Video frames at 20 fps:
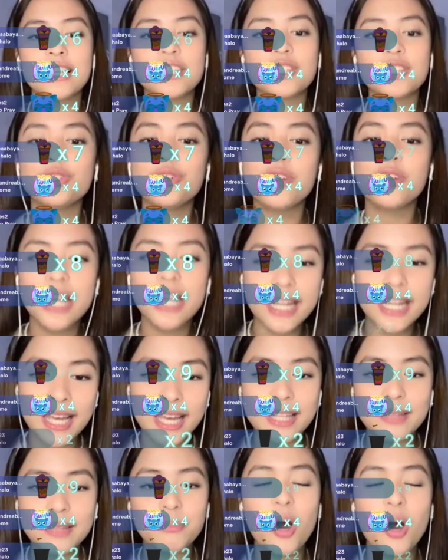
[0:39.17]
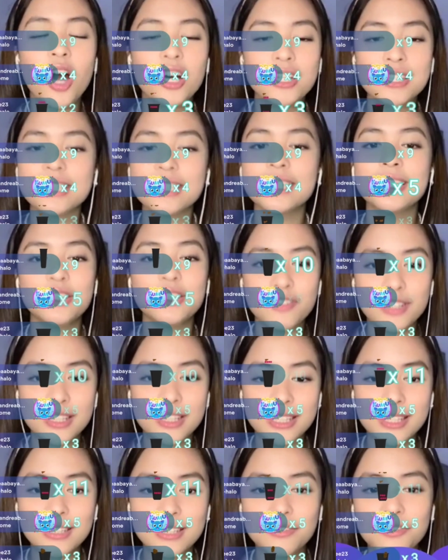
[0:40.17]
Let's radiate
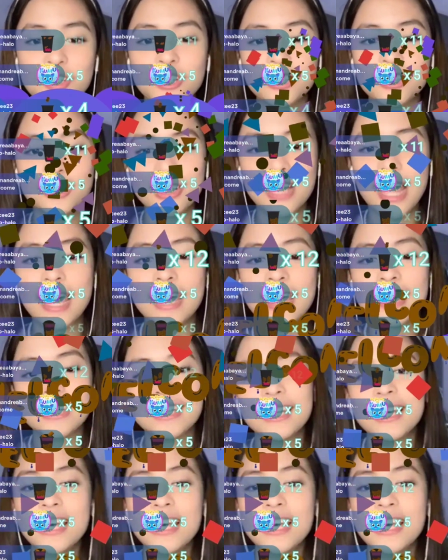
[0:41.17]
positivity for tonight.